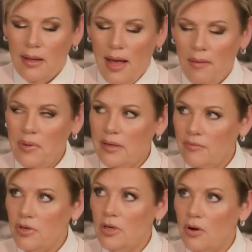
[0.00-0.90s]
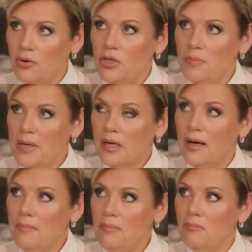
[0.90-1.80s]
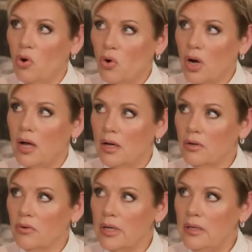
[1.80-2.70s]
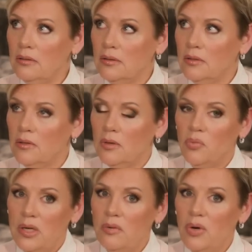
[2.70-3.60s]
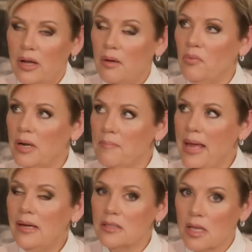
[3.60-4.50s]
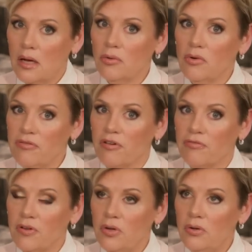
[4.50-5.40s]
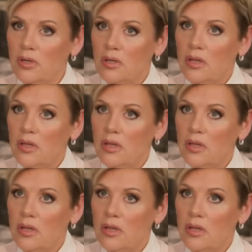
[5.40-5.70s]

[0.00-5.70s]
How many of you know you become more hungry? When a man is hungry for food,